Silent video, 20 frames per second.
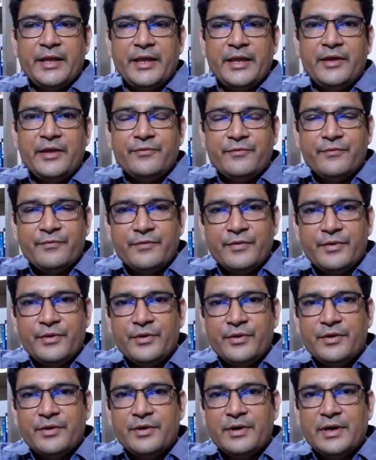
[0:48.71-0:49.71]
if
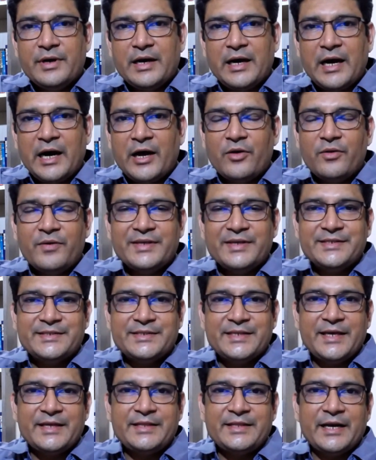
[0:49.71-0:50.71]
I always
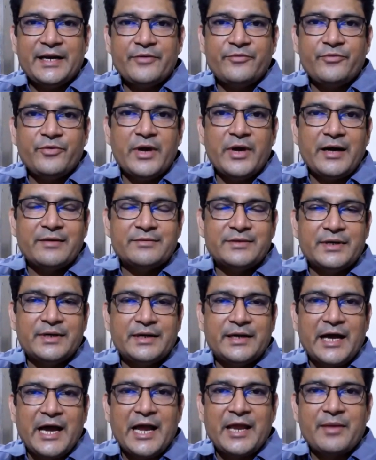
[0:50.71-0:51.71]
say that if you have the
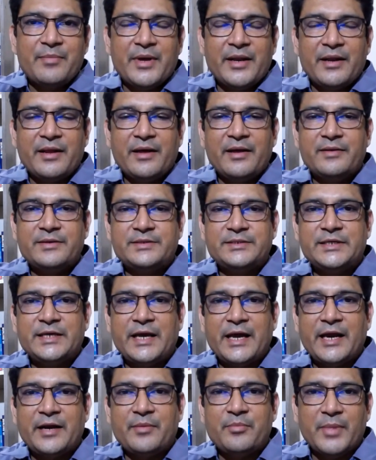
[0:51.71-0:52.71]
time,
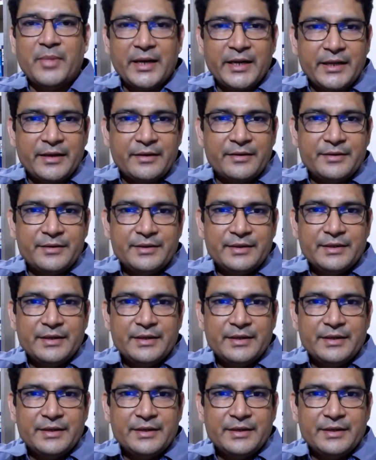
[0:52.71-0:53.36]
energy, and money,